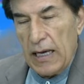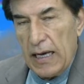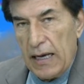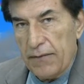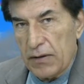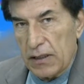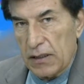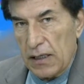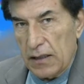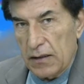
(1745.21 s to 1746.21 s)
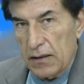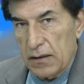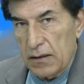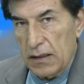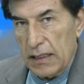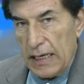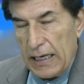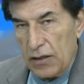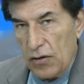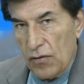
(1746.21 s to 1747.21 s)
have a gun
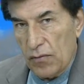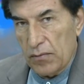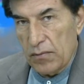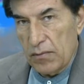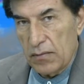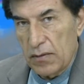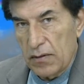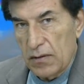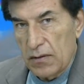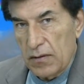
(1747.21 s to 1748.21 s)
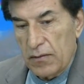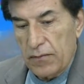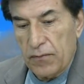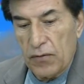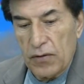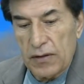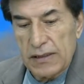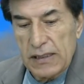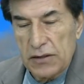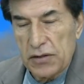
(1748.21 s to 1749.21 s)
at home for
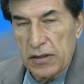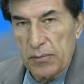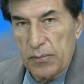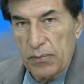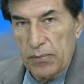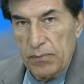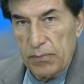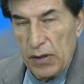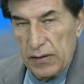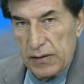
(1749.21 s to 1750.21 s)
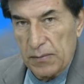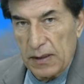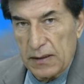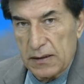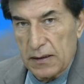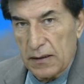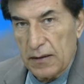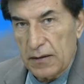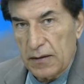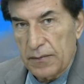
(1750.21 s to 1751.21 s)
such a possibility,
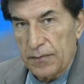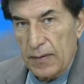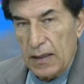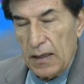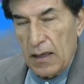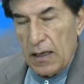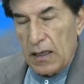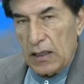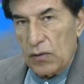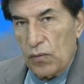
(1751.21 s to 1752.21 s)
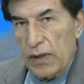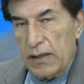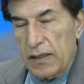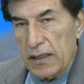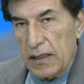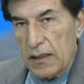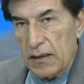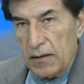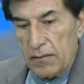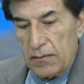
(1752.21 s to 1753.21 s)
when the